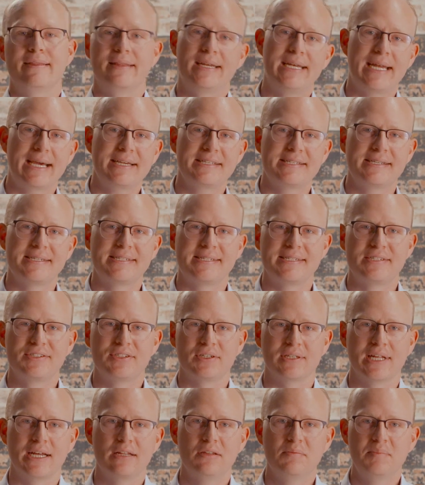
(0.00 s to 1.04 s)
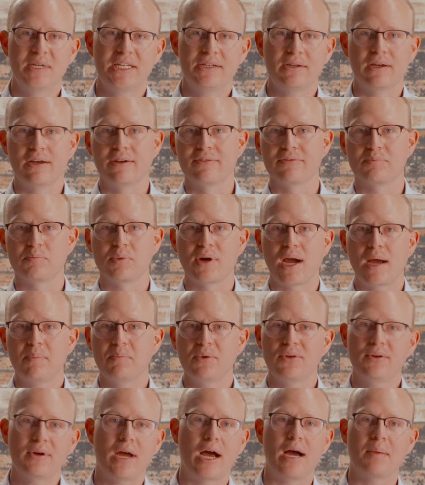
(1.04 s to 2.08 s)
The next essential element of
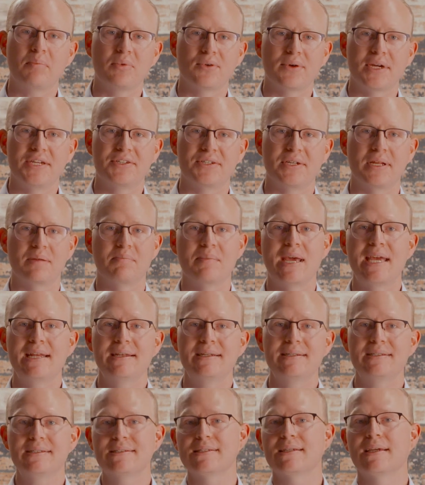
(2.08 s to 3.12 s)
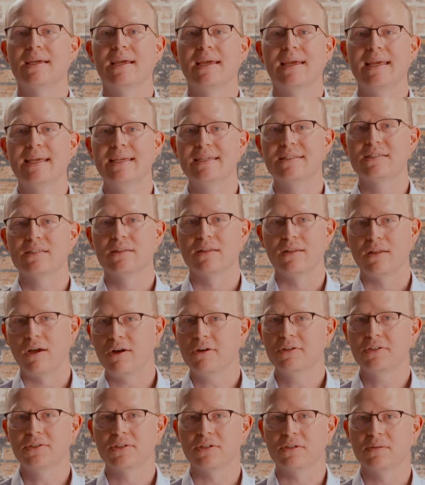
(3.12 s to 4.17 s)
proper operation and maintenance is
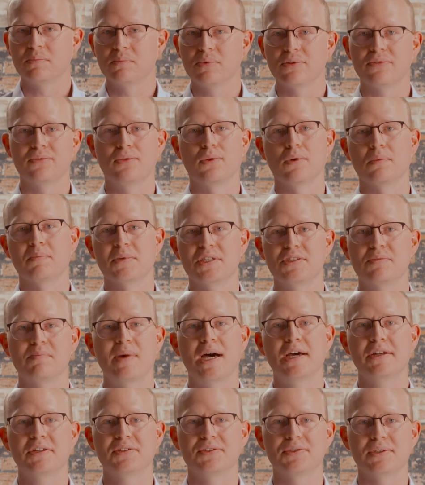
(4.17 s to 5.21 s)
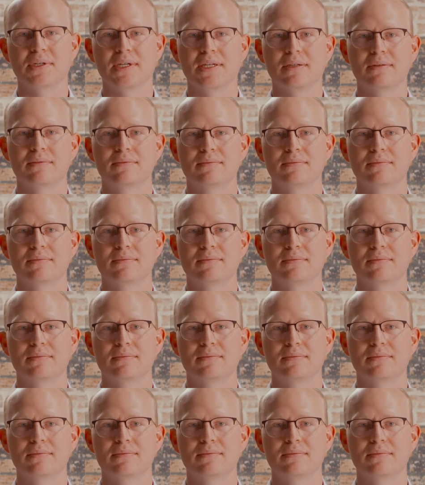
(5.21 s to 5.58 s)
long-term performance monitoring.